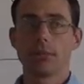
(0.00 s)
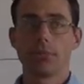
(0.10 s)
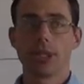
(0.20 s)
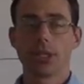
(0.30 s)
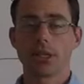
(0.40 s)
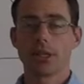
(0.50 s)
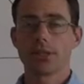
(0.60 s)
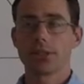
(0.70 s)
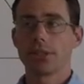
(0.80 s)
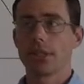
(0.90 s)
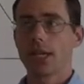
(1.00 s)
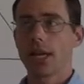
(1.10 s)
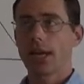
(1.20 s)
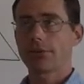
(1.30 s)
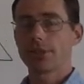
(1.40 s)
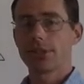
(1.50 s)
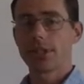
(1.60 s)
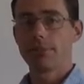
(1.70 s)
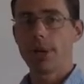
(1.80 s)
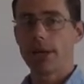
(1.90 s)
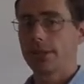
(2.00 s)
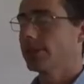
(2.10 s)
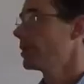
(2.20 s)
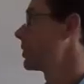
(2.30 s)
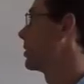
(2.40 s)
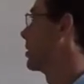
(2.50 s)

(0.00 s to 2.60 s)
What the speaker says: because they have to stay balanced.